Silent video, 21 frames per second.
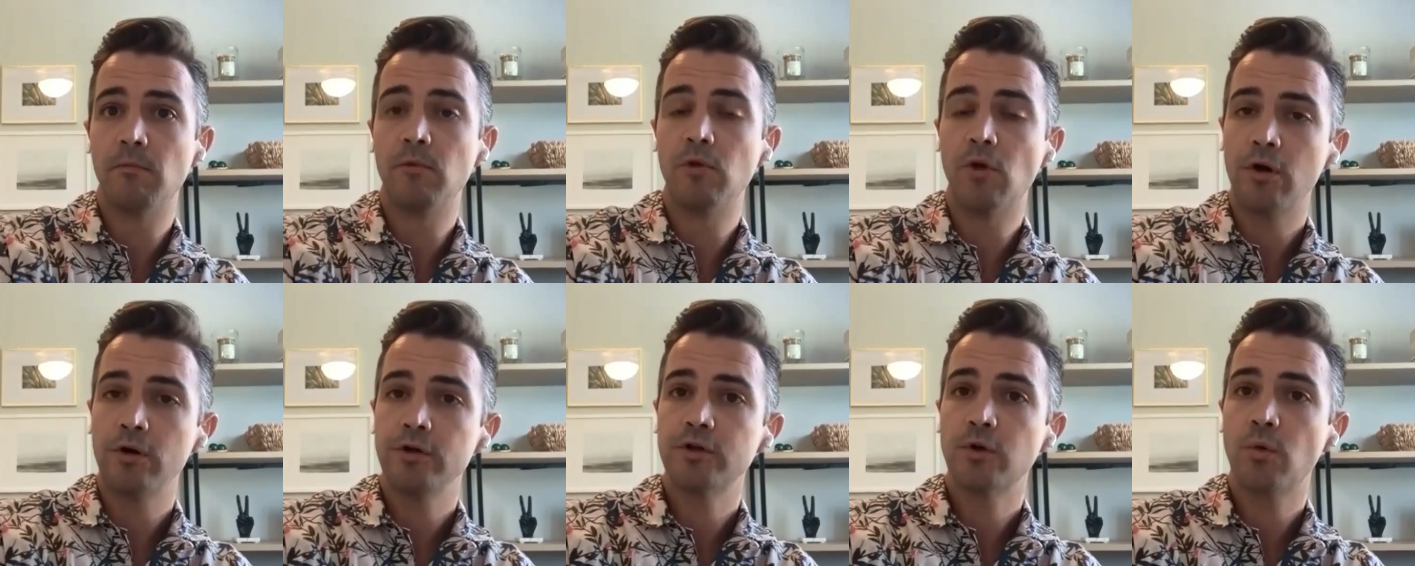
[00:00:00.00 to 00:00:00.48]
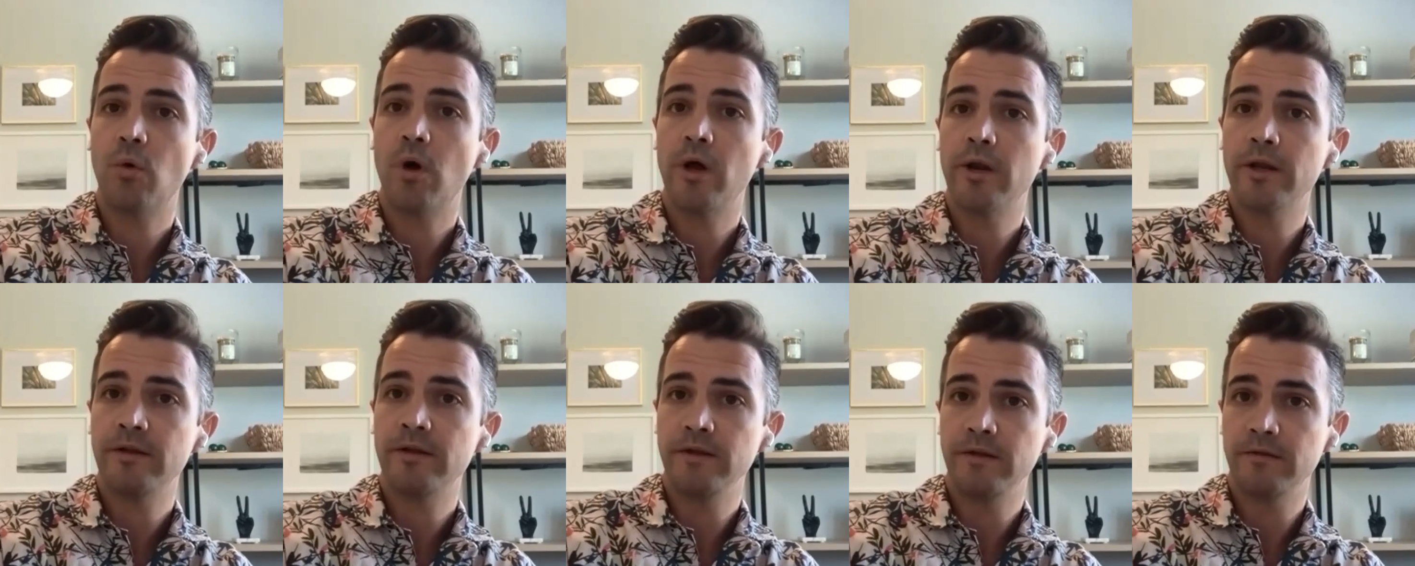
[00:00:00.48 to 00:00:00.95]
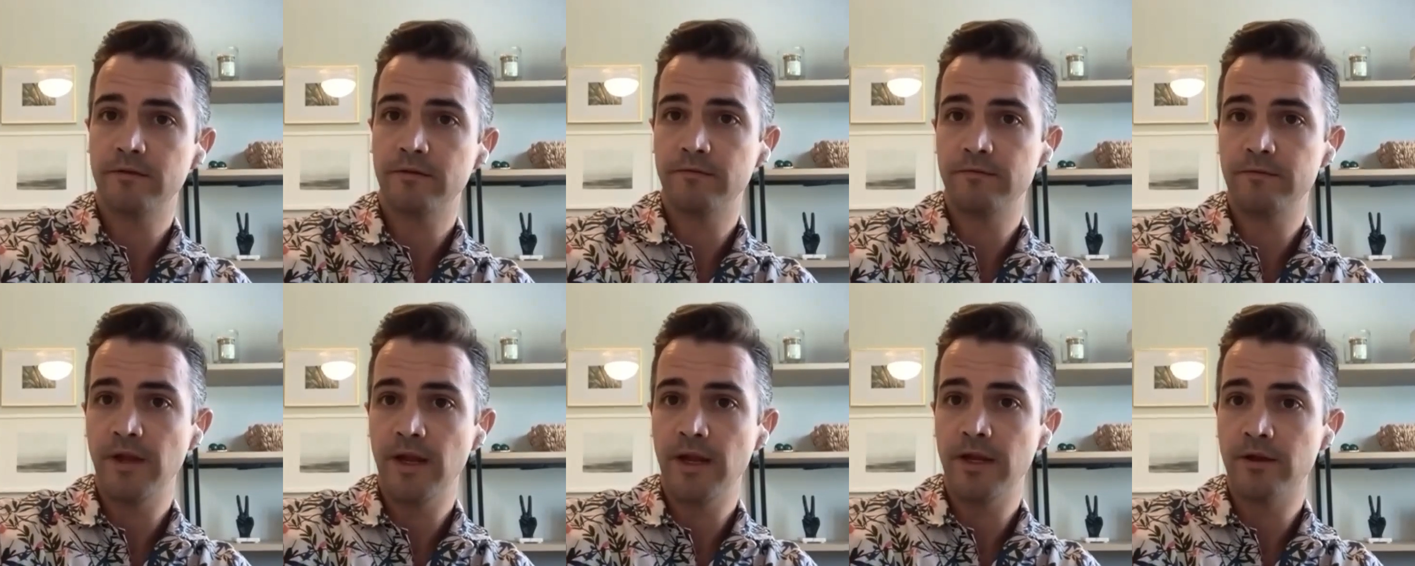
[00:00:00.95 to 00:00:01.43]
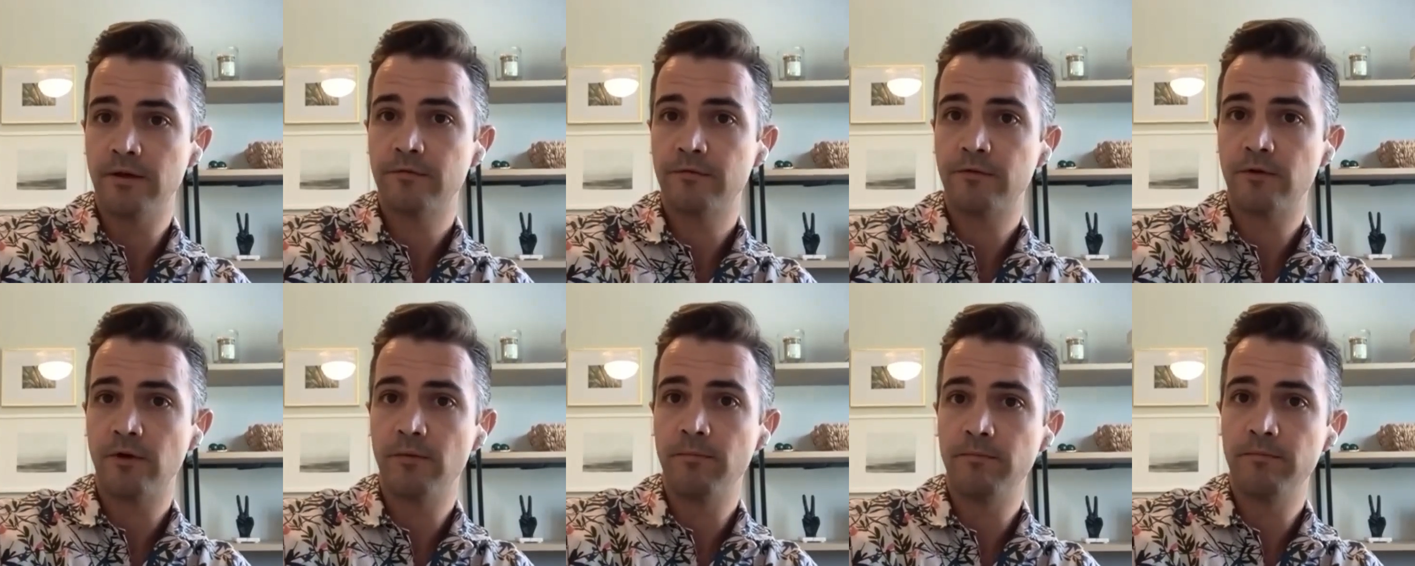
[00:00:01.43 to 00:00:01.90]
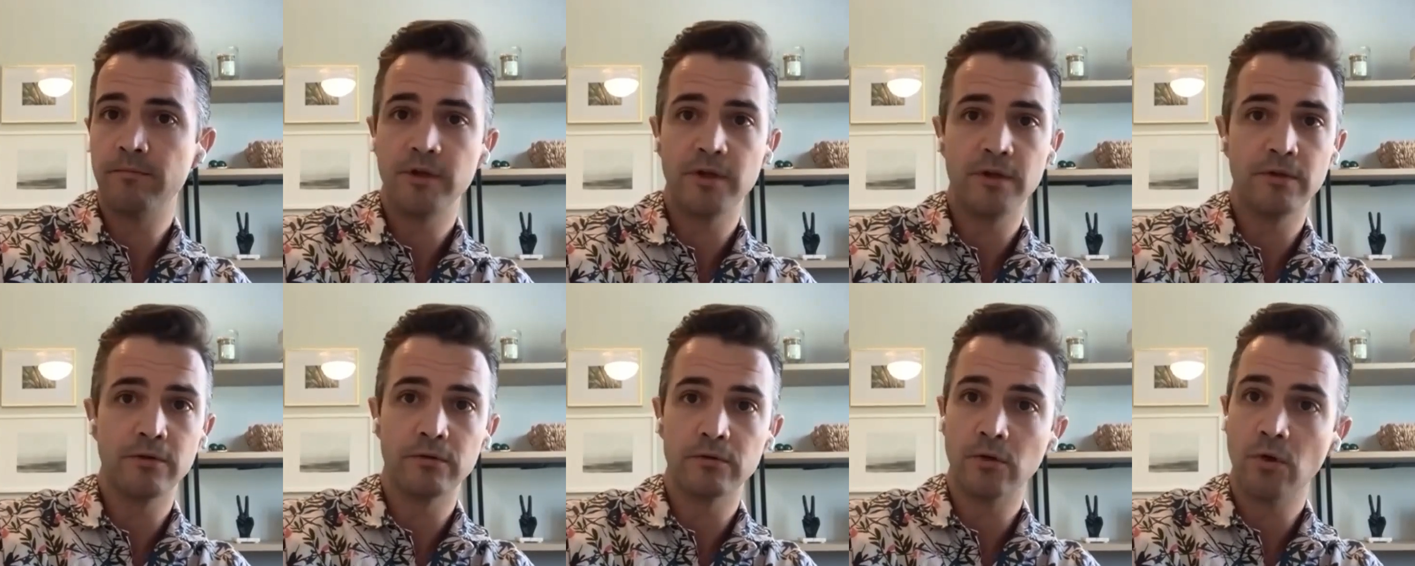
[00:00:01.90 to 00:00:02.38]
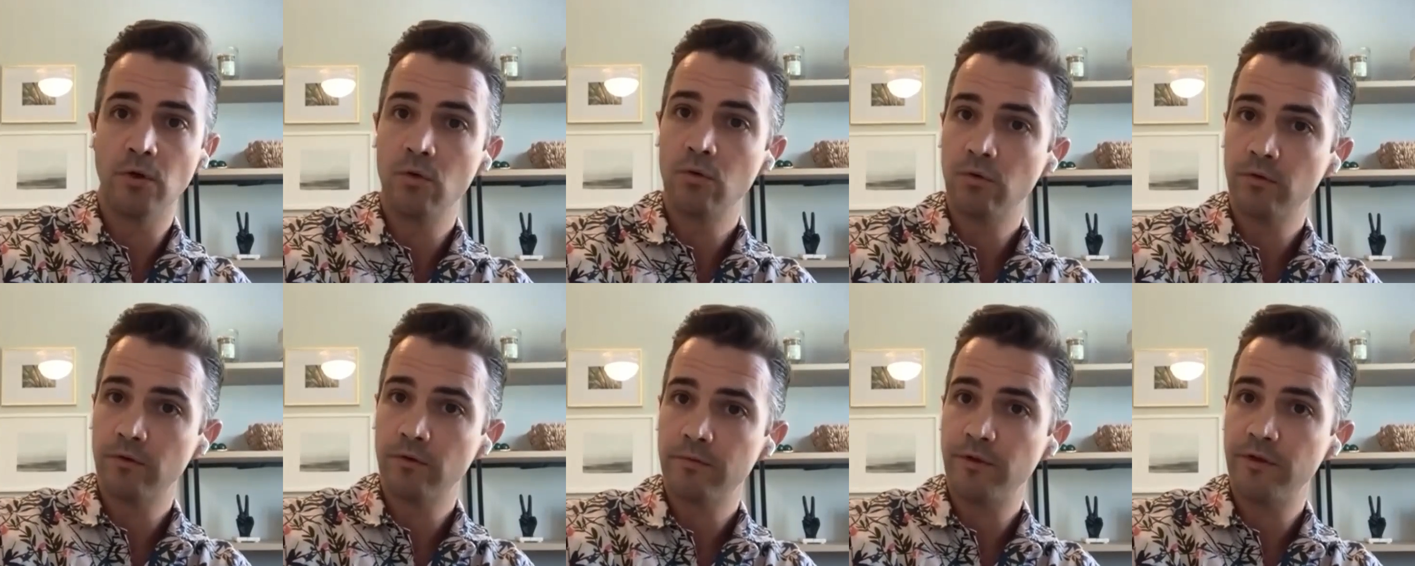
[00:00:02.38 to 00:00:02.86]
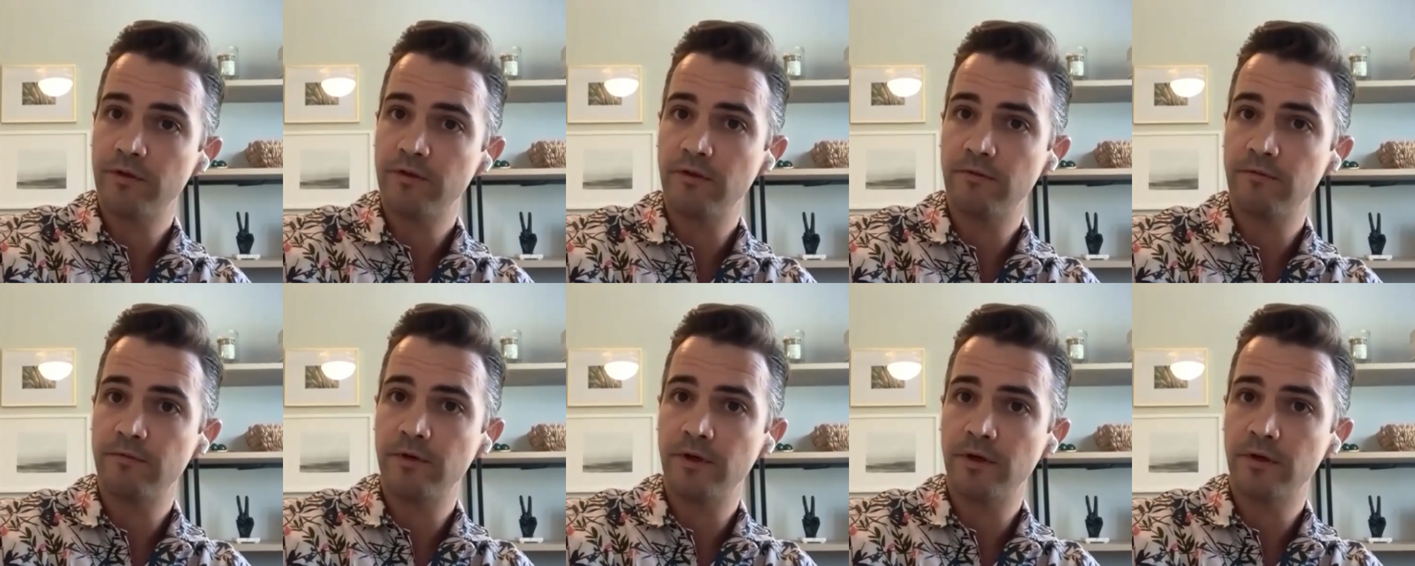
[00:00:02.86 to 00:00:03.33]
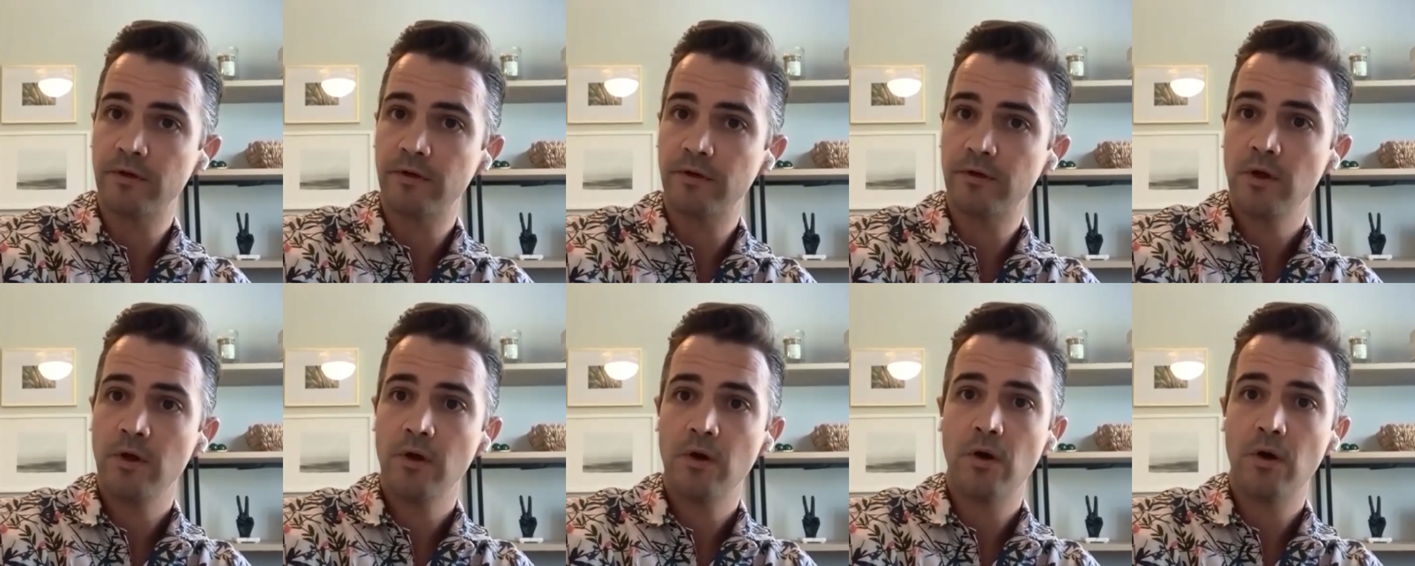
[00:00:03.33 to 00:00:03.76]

large quantities of data from either local specific